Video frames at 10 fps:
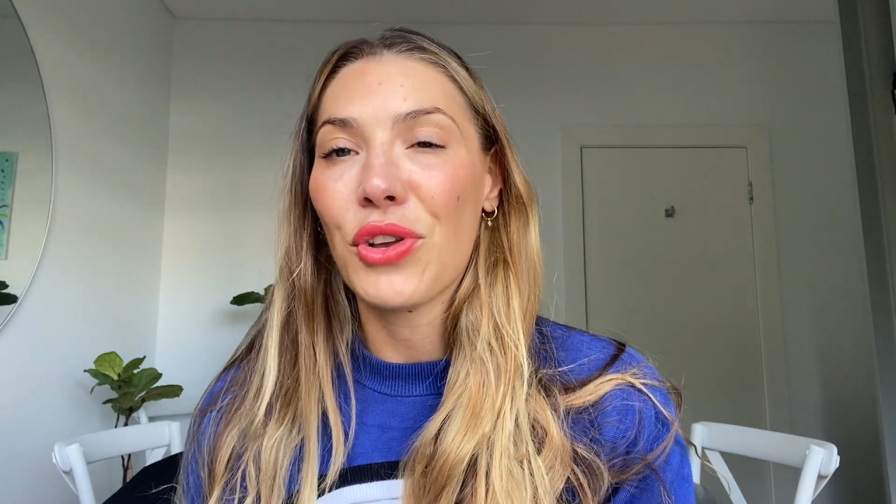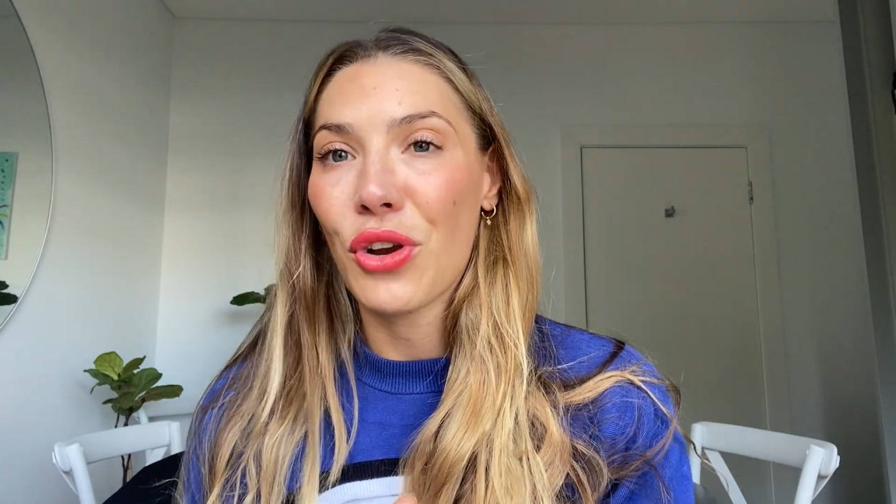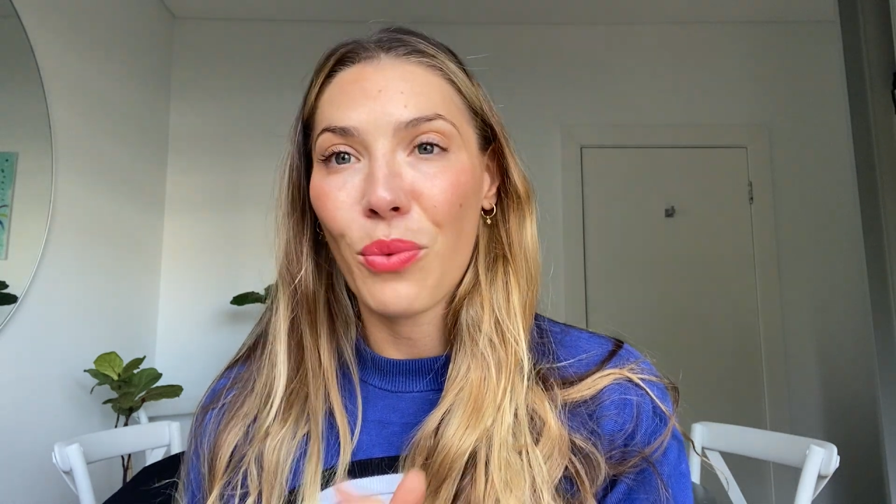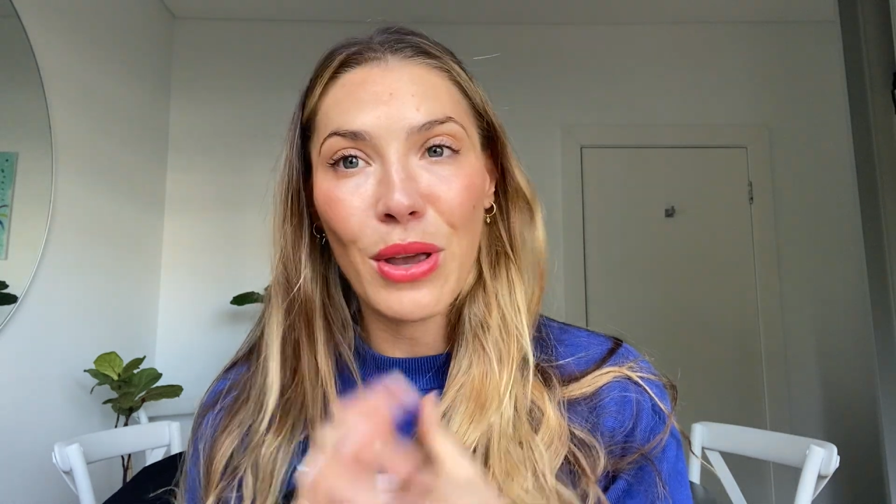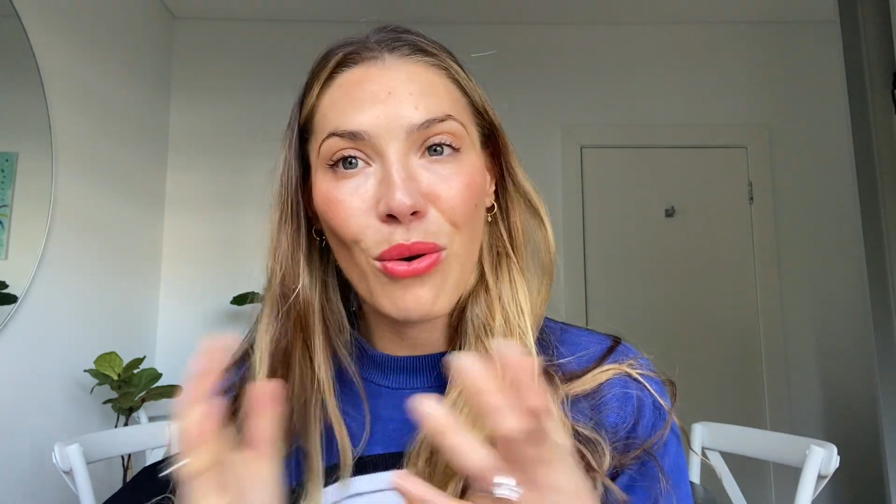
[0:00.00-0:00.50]
you
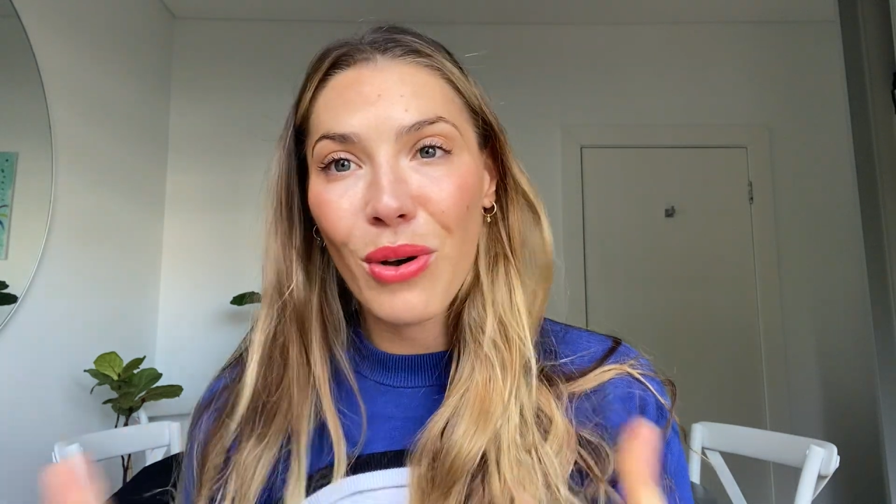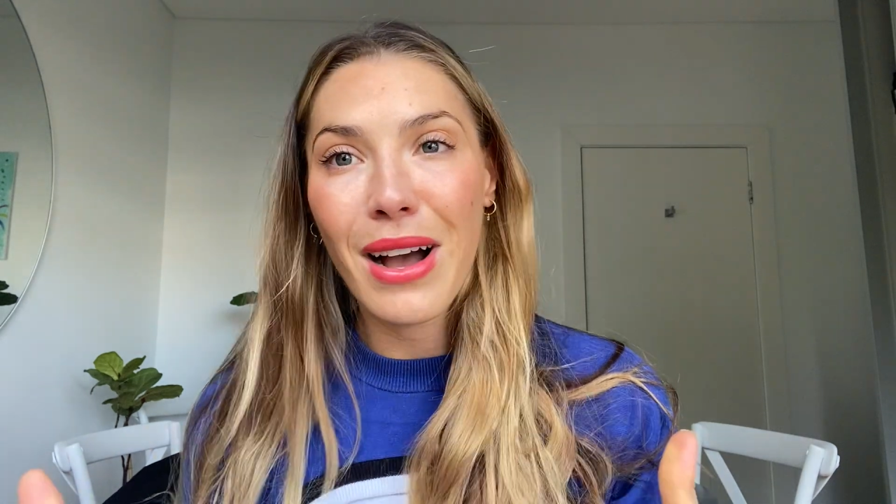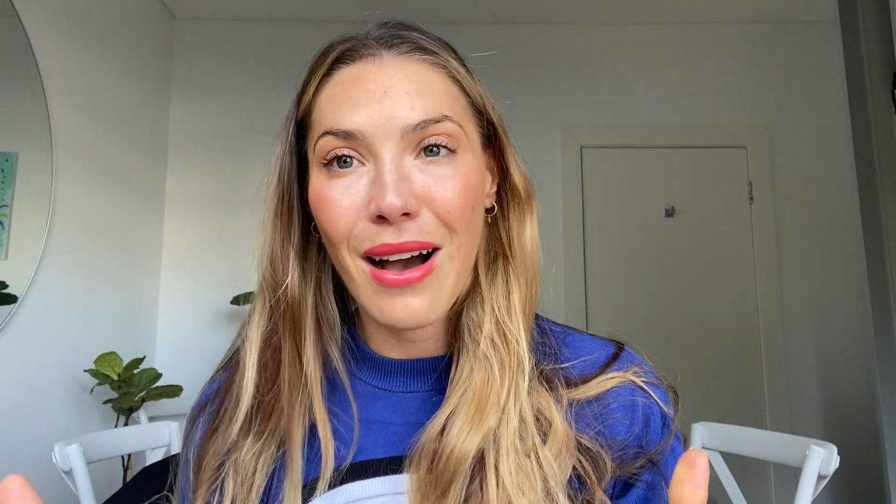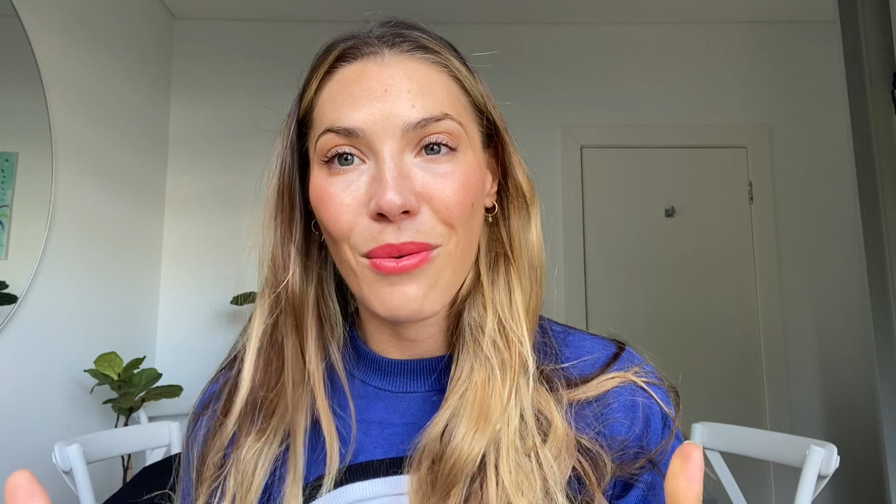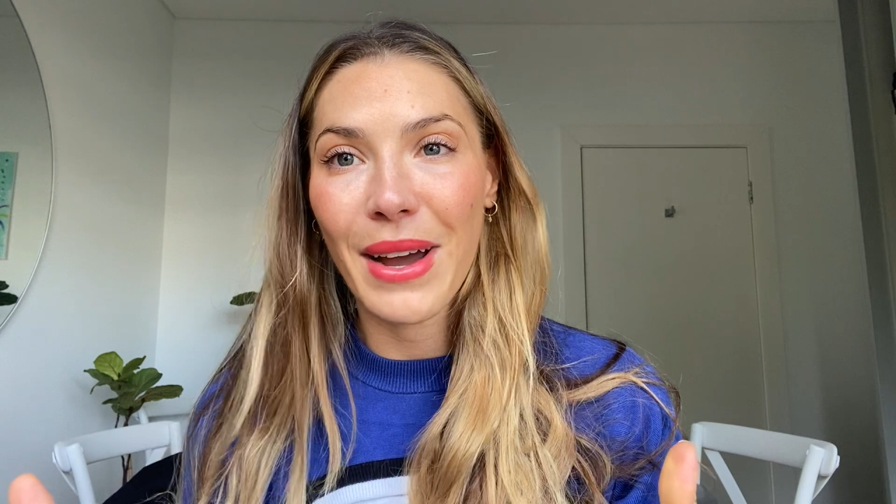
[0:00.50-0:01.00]
know, we all
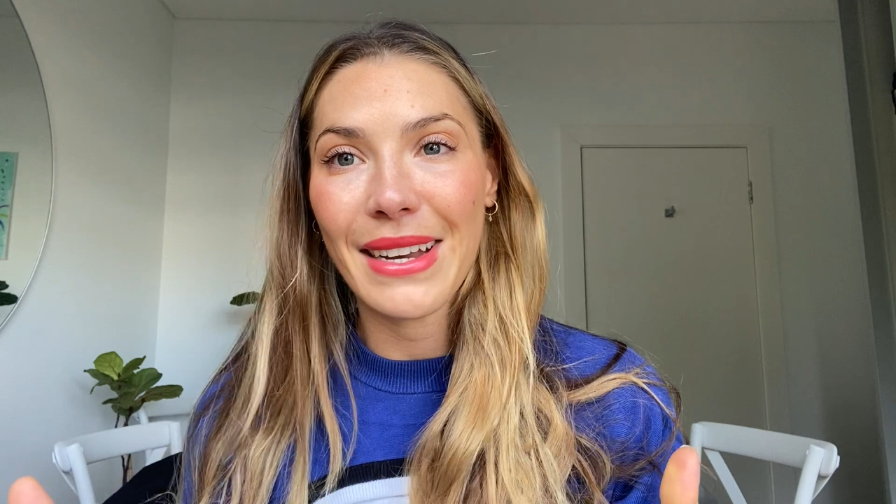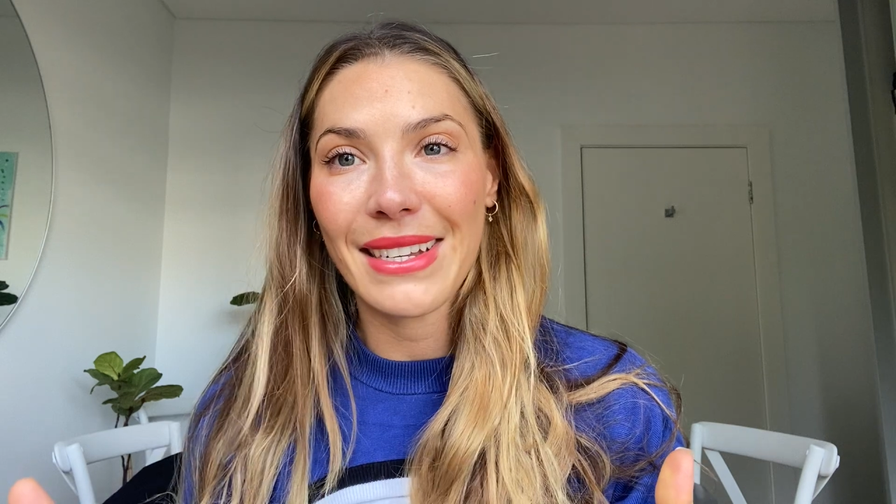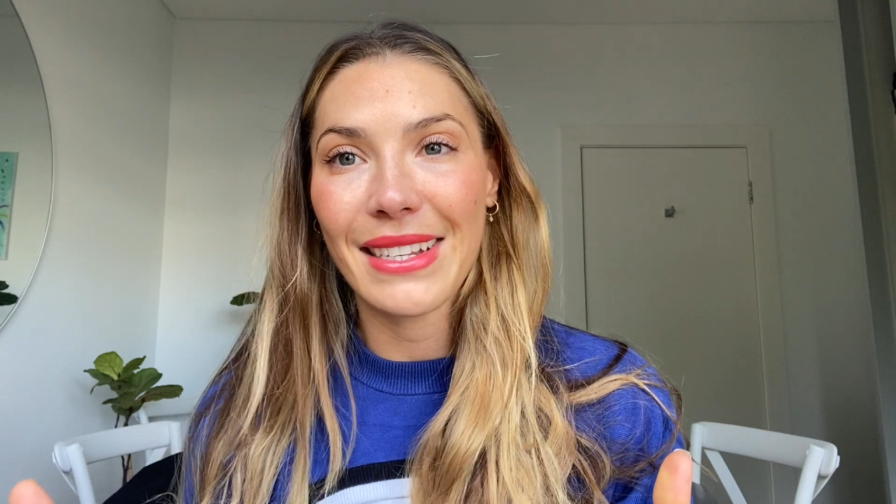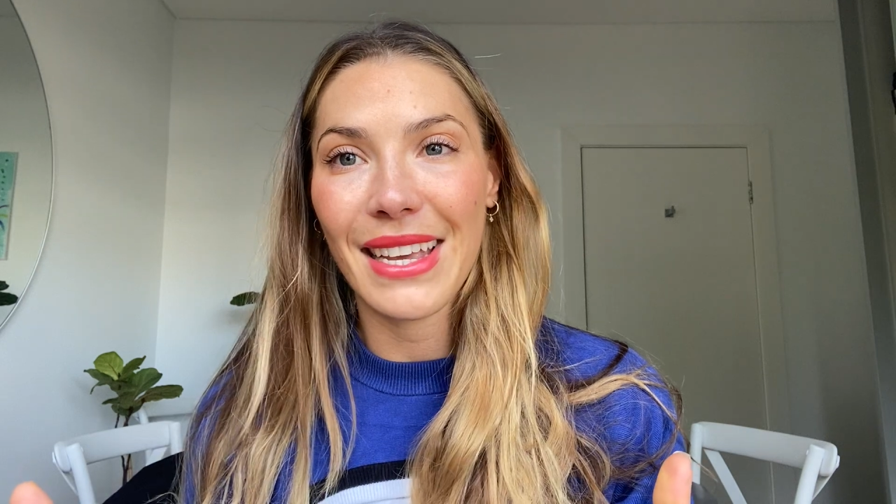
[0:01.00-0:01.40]
can't wait to